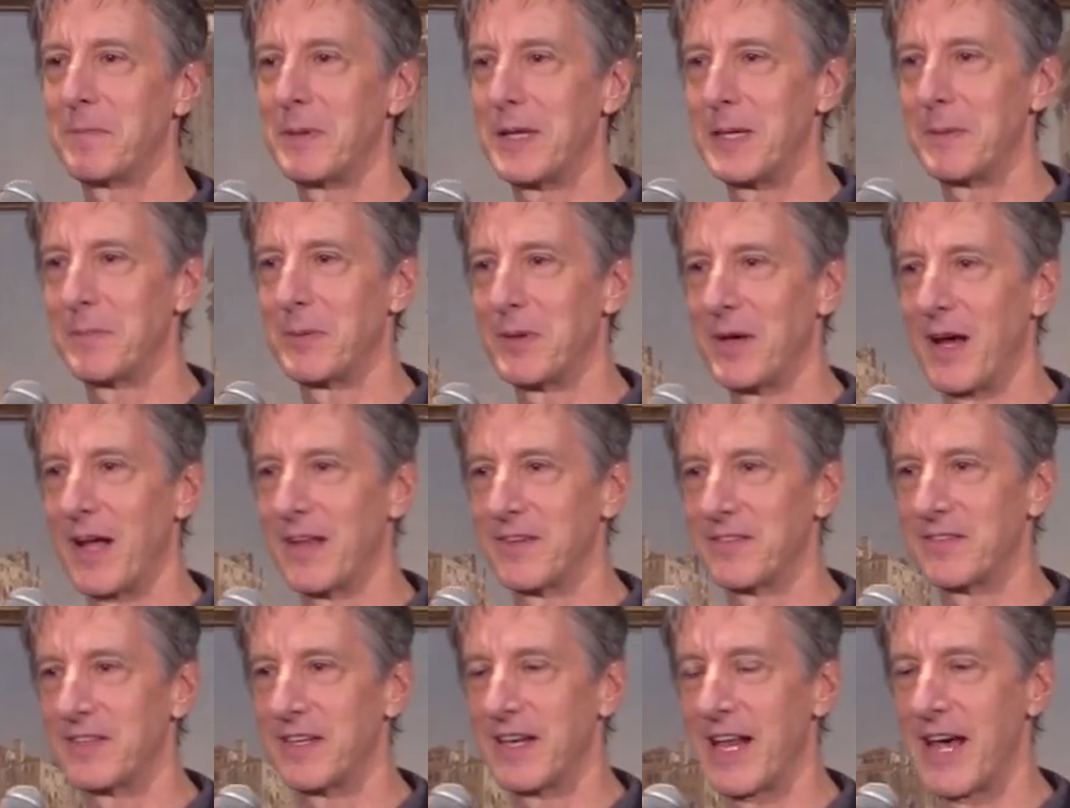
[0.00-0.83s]
people
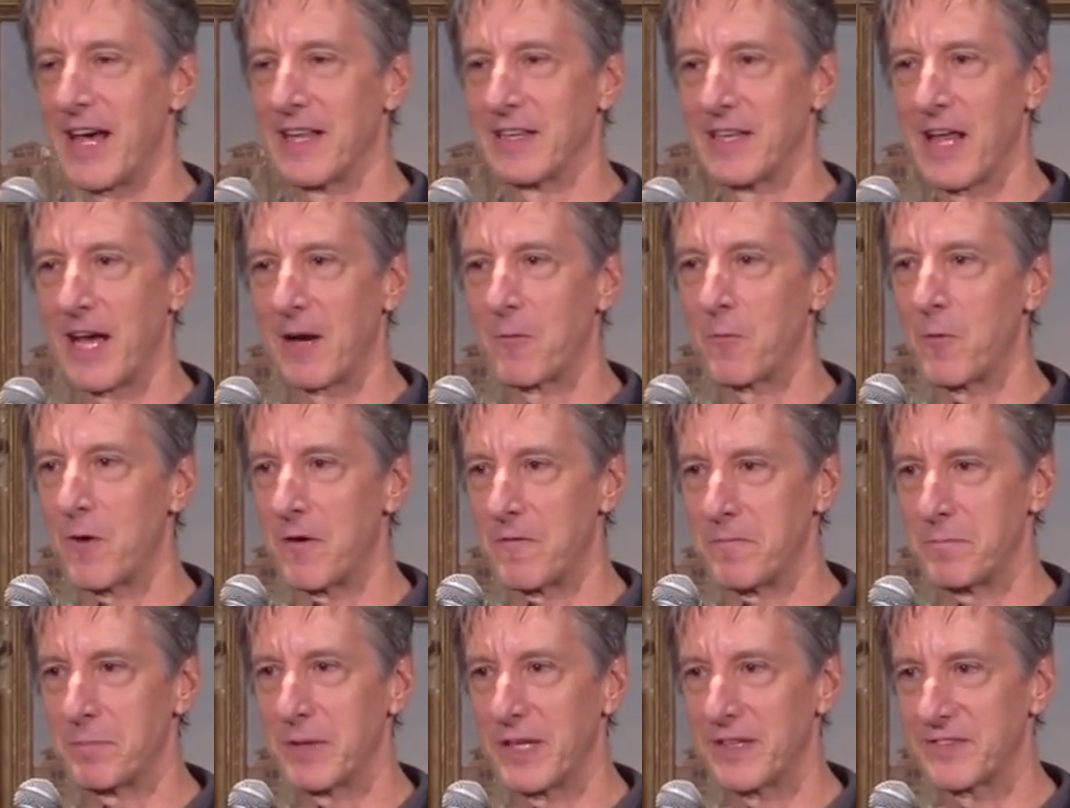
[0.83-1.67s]
on CNN like
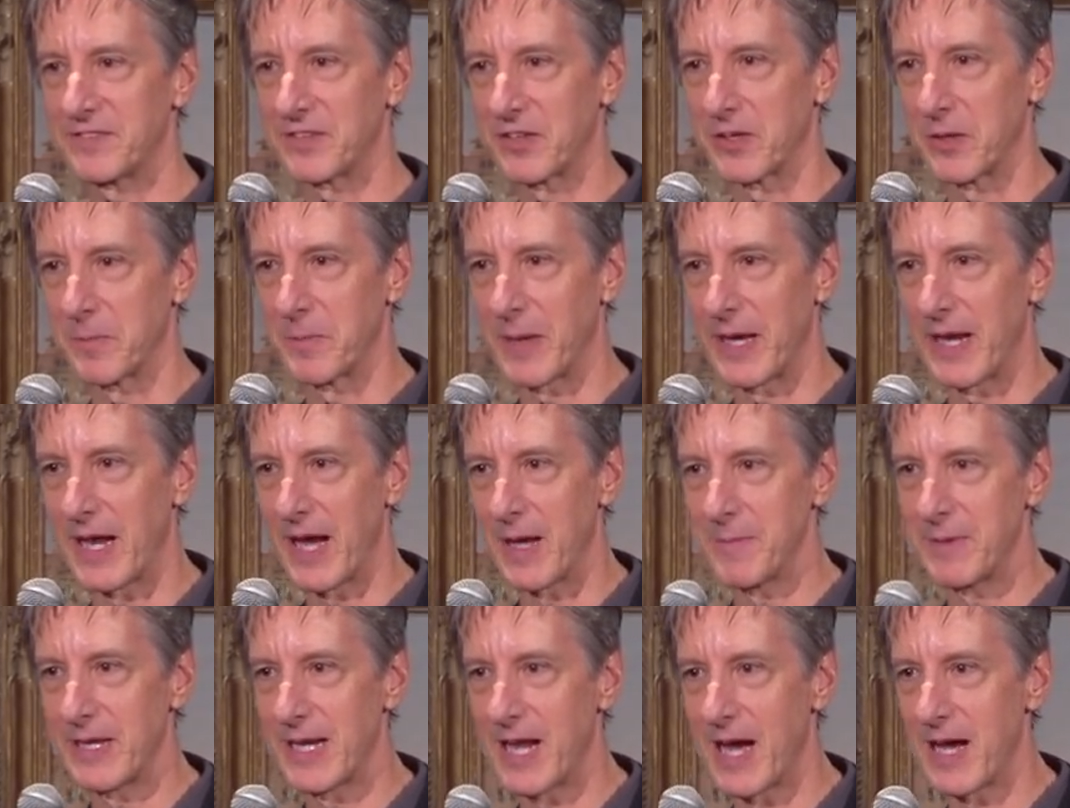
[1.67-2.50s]
Wolf Blitzer, but
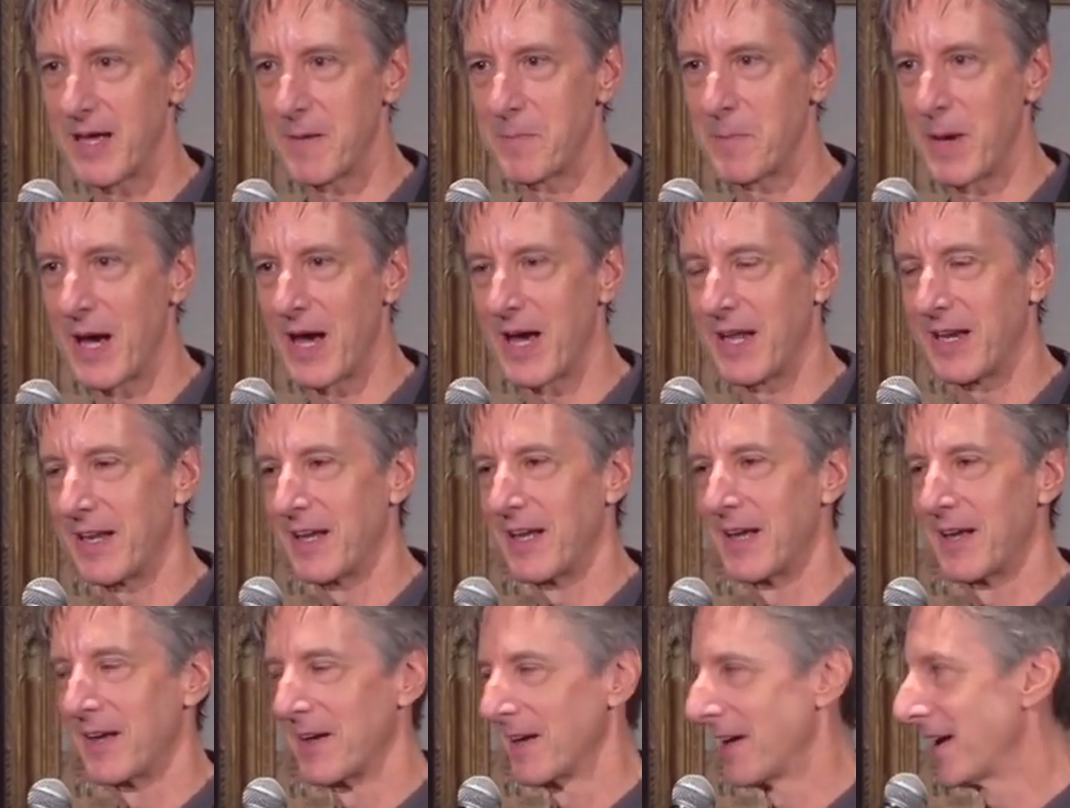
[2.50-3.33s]
I mean, but
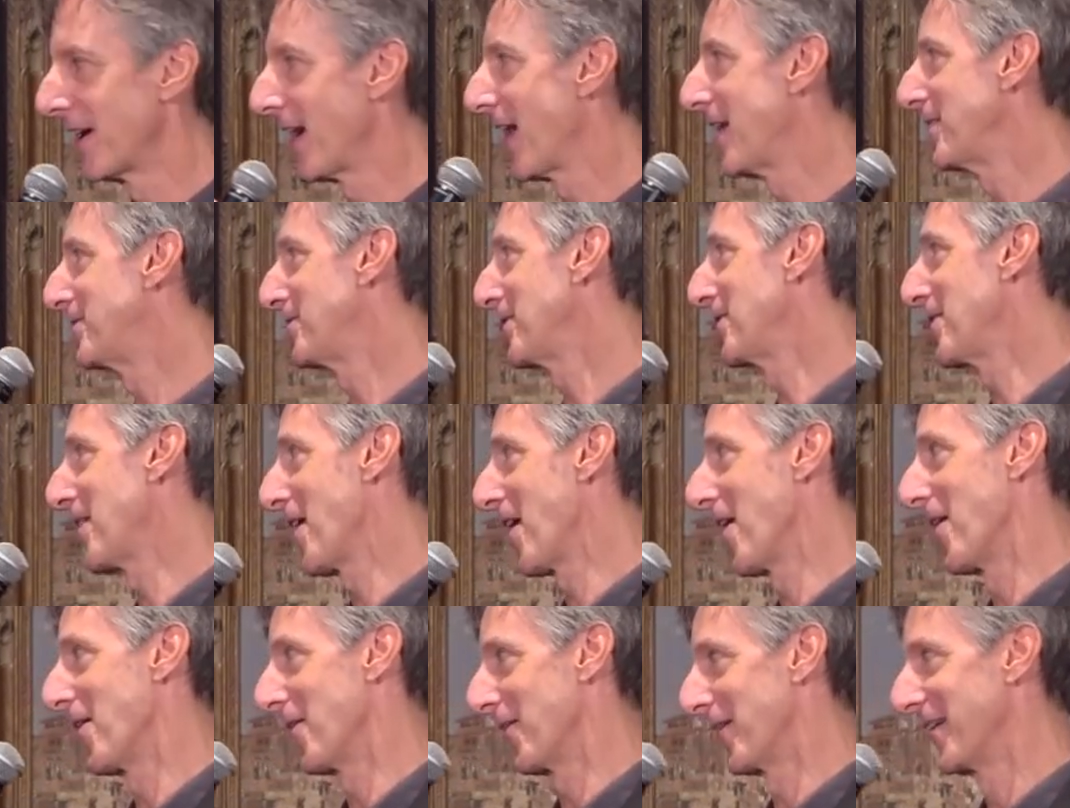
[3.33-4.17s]
as you
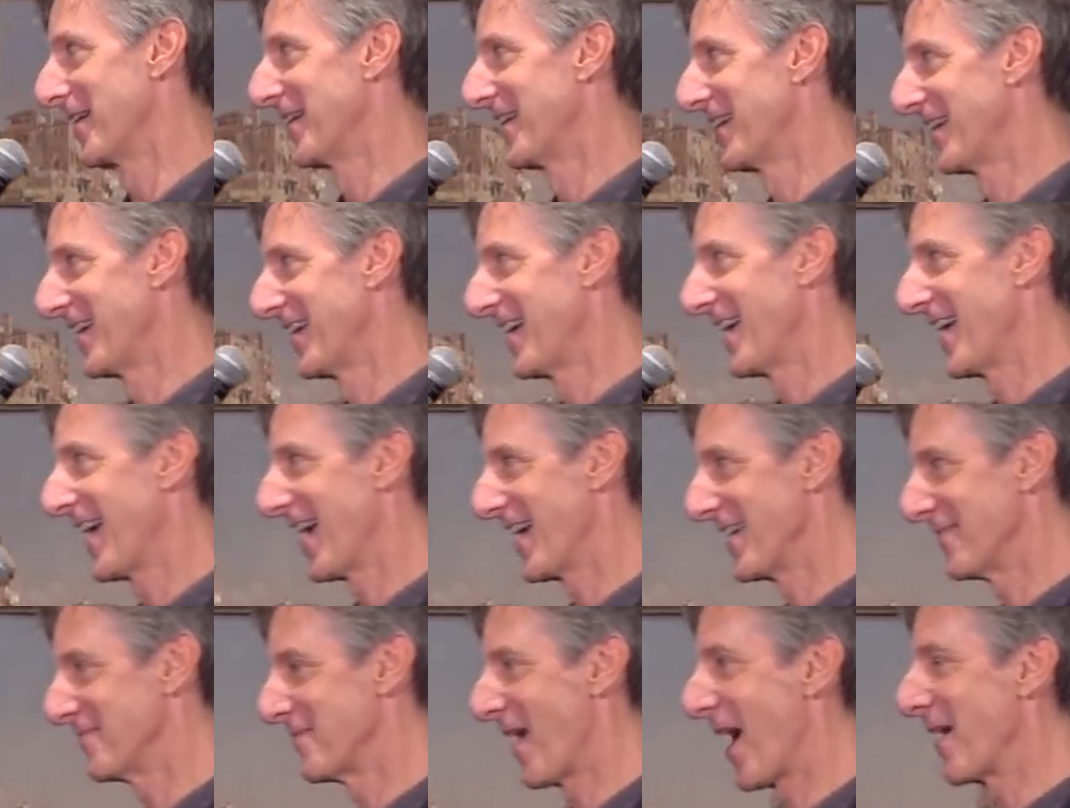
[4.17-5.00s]
know,
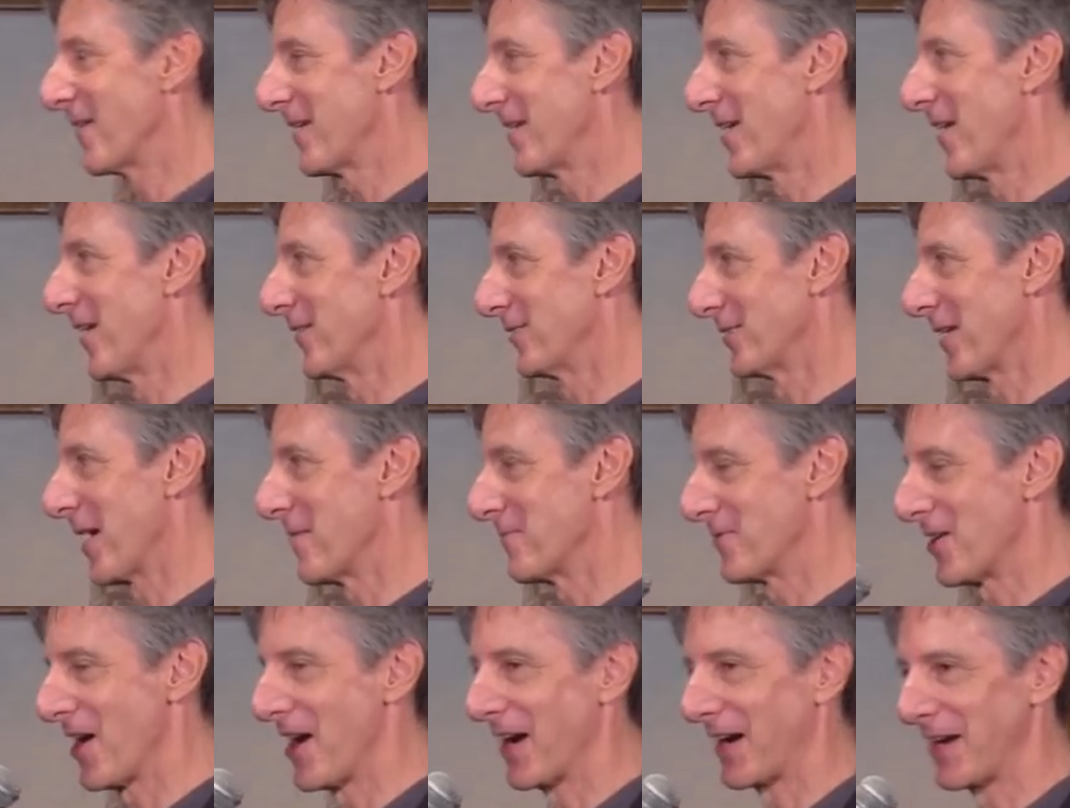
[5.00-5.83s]
Myra knows what
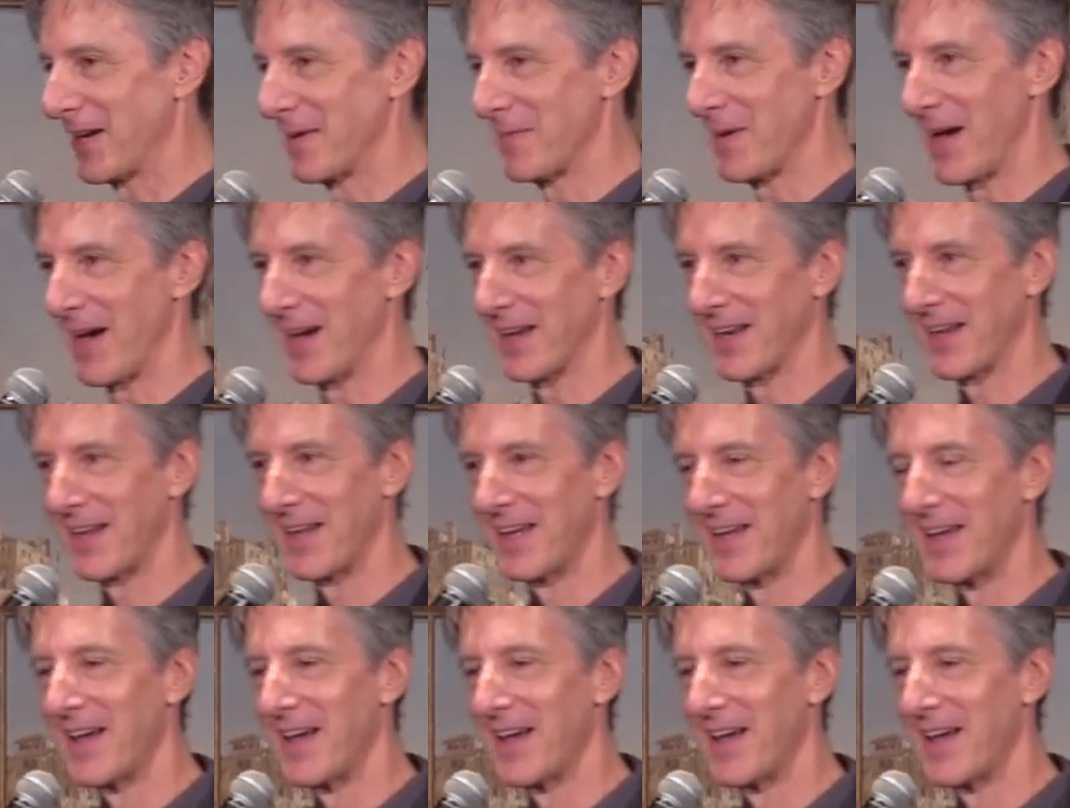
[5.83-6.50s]
I'm talking about.